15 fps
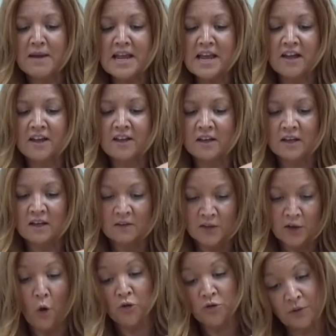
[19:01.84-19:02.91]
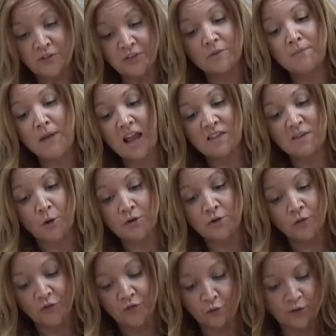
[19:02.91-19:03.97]
make, the older ones could make the
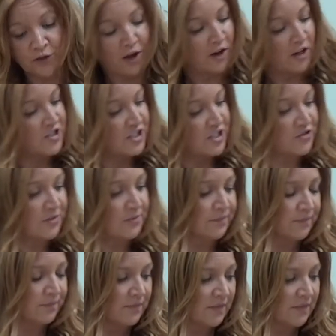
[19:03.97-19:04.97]
bottles for the younger children